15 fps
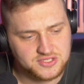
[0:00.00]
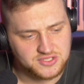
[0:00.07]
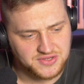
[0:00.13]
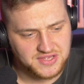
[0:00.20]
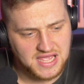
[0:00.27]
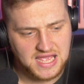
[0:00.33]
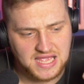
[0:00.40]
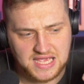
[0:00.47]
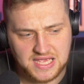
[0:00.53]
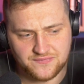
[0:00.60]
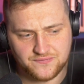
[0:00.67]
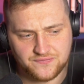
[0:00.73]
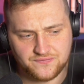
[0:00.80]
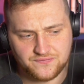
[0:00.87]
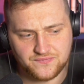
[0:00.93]
So yeah,
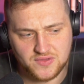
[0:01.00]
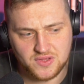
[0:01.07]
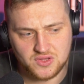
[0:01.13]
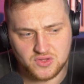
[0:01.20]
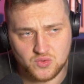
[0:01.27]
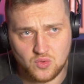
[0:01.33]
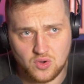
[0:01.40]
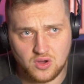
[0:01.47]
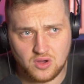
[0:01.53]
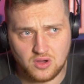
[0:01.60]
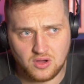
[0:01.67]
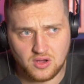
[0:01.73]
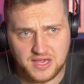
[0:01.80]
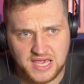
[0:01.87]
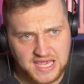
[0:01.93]
if you
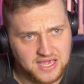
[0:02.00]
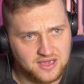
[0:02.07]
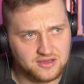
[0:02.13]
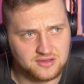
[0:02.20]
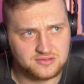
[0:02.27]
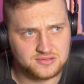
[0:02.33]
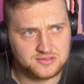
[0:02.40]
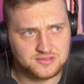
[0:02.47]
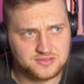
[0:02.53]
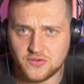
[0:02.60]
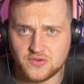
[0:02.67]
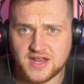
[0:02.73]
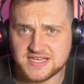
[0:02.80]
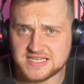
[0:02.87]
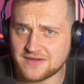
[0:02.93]
are here a
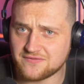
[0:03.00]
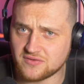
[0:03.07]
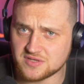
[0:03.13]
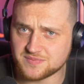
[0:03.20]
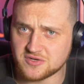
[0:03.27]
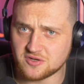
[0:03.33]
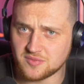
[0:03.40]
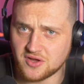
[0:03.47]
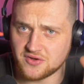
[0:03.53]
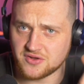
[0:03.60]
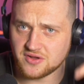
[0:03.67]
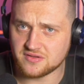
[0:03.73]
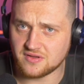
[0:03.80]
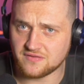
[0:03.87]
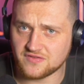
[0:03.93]
few days after it's been
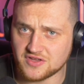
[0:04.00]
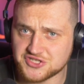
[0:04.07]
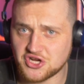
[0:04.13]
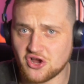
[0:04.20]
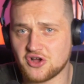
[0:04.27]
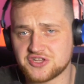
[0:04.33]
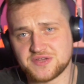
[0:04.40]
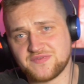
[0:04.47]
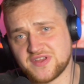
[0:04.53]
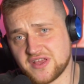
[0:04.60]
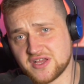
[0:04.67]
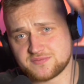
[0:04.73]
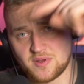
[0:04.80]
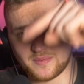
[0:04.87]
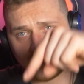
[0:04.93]
uploaded, the charger
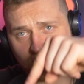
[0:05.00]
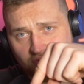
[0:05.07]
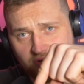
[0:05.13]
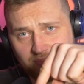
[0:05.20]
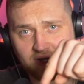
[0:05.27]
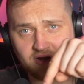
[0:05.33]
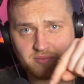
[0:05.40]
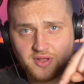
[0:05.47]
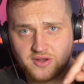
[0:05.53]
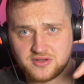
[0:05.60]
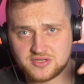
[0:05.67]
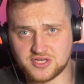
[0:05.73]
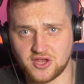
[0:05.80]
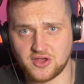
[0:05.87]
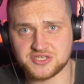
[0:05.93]
video has probably already been
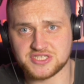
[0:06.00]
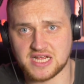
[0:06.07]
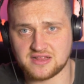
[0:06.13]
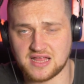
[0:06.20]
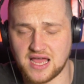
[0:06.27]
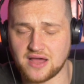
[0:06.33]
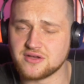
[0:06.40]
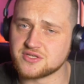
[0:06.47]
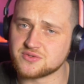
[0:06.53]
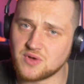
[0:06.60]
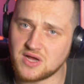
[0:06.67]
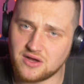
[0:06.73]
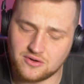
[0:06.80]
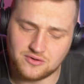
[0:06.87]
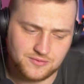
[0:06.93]
uploaded, so go check that out as
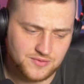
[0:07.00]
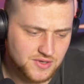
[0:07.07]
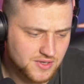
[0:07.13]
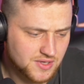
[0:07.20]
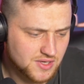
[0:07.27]
well.